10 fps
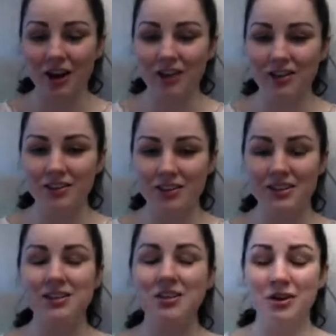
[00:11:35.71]
I
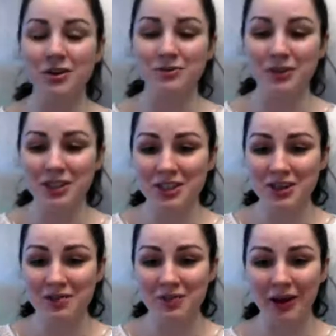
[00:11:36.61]
didn't know as much
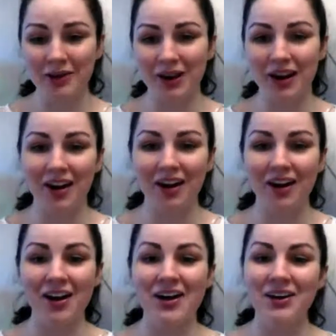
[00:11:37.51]
about our